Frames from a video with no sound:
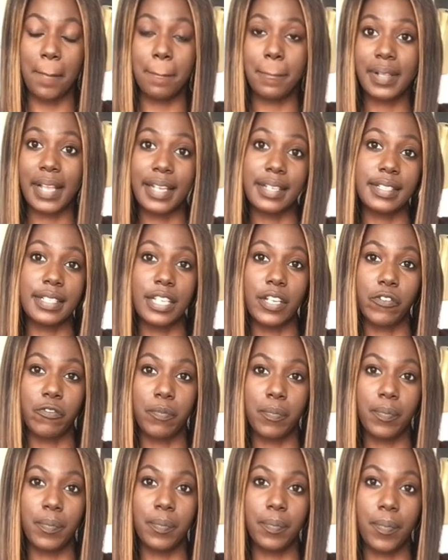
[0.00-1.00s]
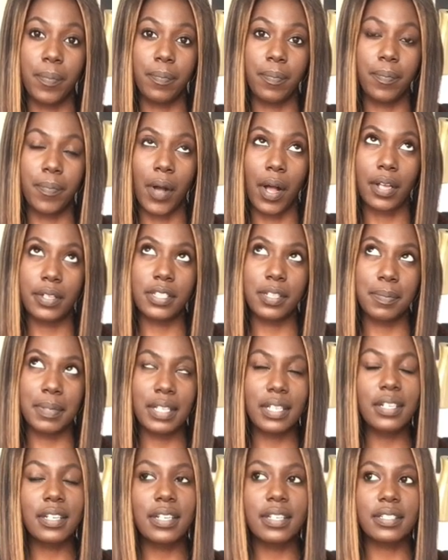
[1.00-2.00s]
plenty of
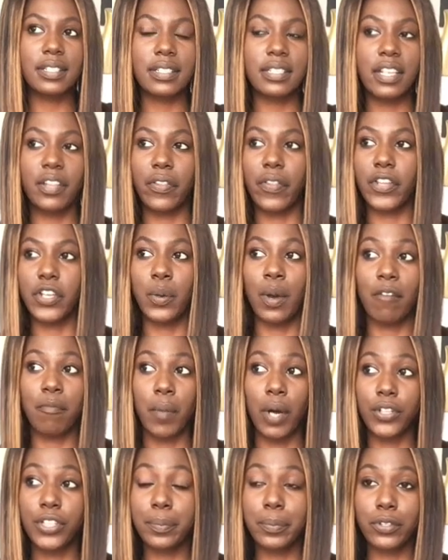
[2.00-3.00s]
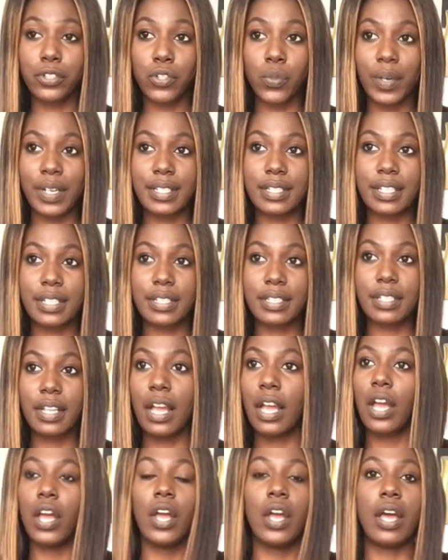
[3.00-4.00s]
possibilities. It's either that you have multiple choices,
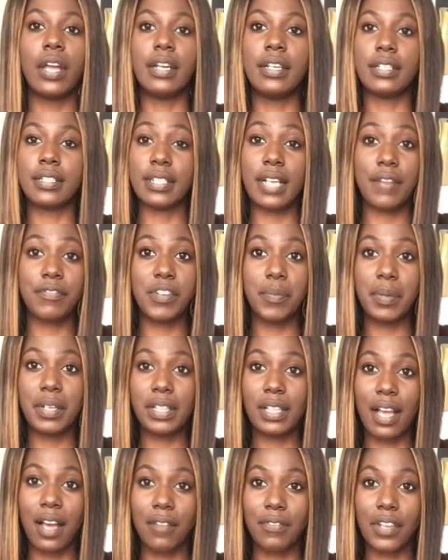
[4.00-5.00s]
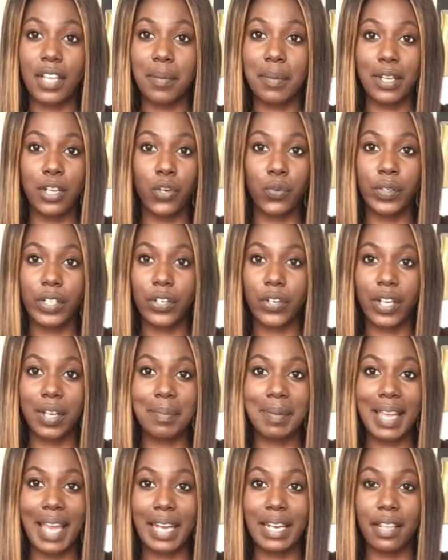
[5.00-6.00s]
and it doesn't have to be love. It could be career, it could
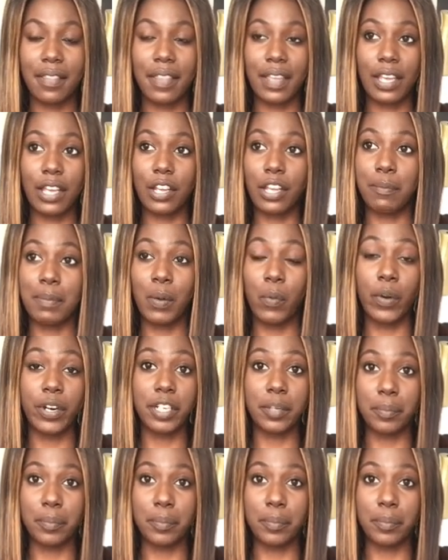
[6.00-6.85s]
be anything. It could be where to